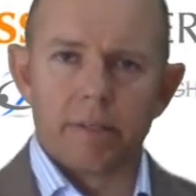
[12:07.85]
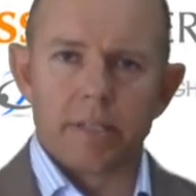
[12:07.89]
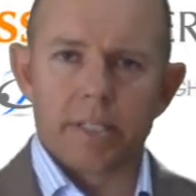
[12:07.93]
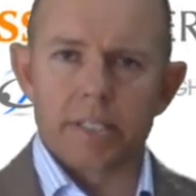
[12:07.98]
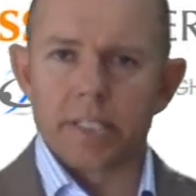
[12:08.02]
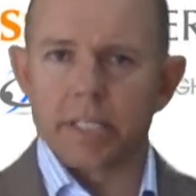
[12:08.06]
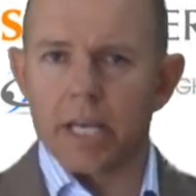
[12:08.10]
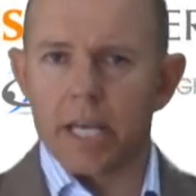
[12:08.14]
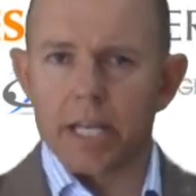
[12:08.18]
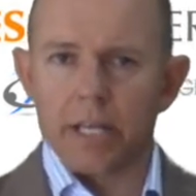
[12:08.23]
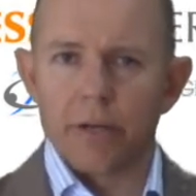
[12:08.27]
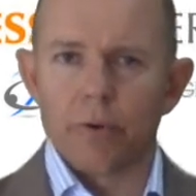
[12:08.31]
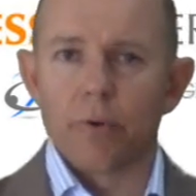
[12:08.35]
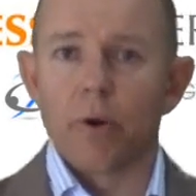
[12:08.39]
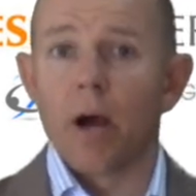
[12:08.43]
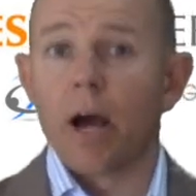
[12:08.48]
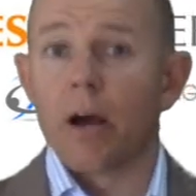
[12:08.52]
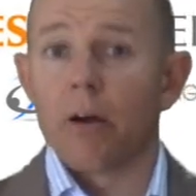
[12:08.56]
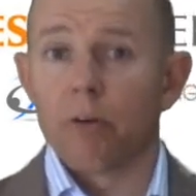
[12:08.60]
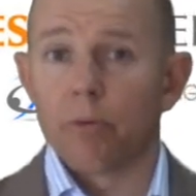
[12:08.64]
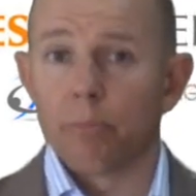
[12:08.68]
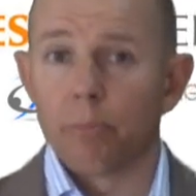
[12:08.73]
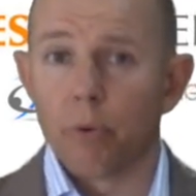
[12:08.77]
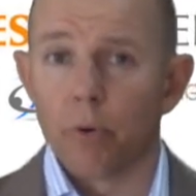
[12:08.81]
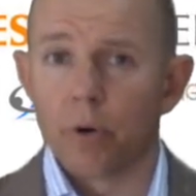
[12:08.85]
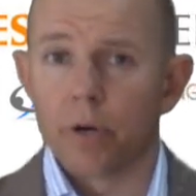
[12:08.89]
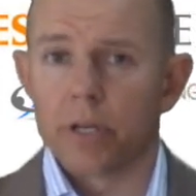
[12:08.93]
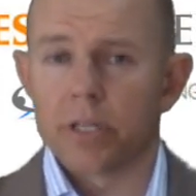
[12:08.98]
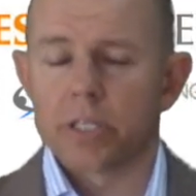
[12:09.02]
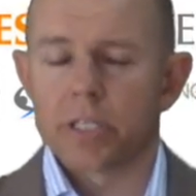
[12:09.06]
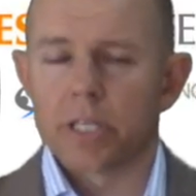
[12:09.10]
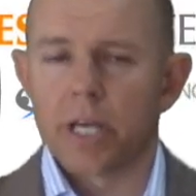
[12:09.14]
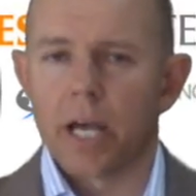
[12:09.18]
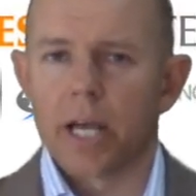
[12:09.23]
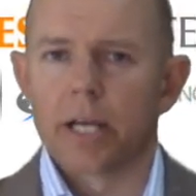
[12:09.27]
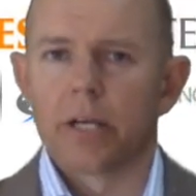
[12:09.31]
let's say you are a point of
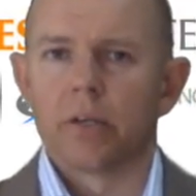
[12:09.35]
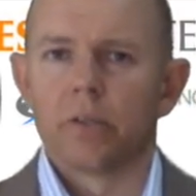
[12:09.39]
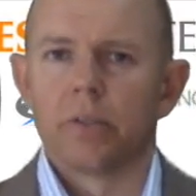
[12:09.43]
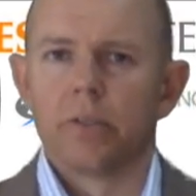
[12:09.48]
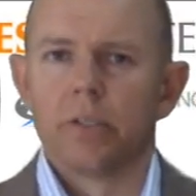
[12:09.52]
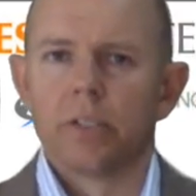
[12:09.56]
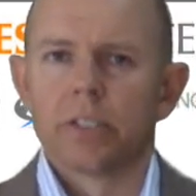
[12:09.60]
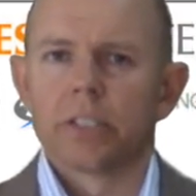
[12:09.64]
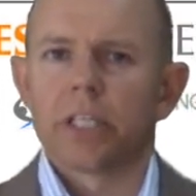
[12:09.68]
sale,